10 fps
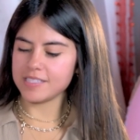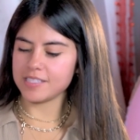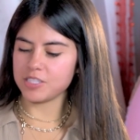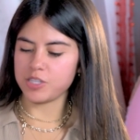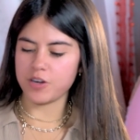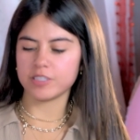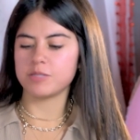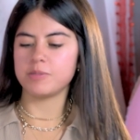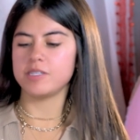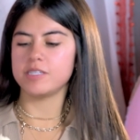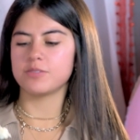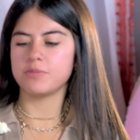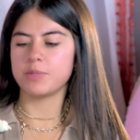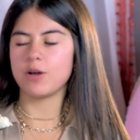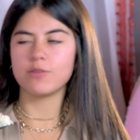is a shared experience
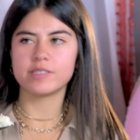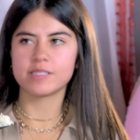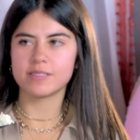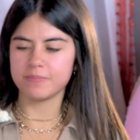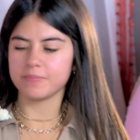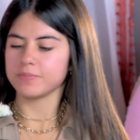for me always. Right? Mm